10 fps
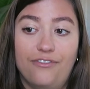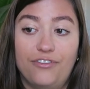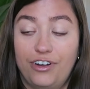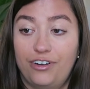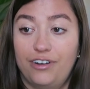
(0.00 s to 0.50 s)

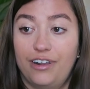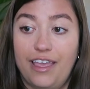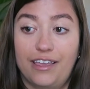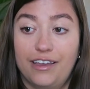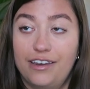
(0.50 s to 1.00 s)
for
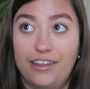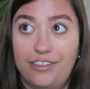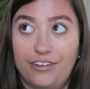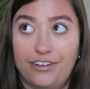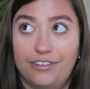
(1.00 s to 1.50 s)
like
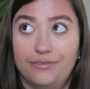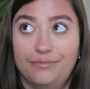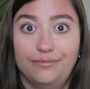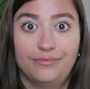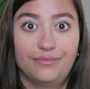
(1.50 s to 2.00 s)
another
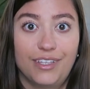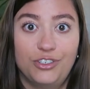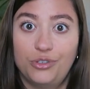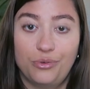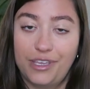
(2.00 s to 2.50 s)

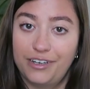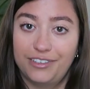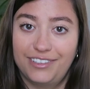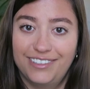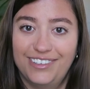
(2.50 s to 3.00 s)
two
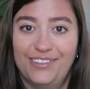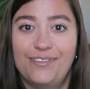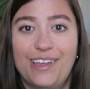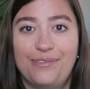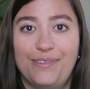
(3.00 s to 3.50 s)
years
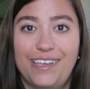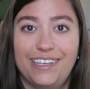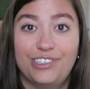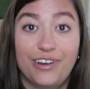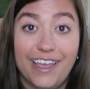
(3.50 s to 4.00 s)
when
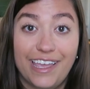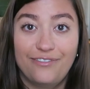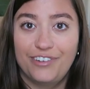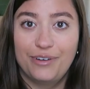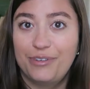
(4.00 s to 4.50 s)
we try
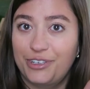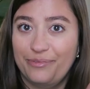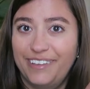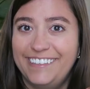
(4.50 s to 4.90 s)
again for number two.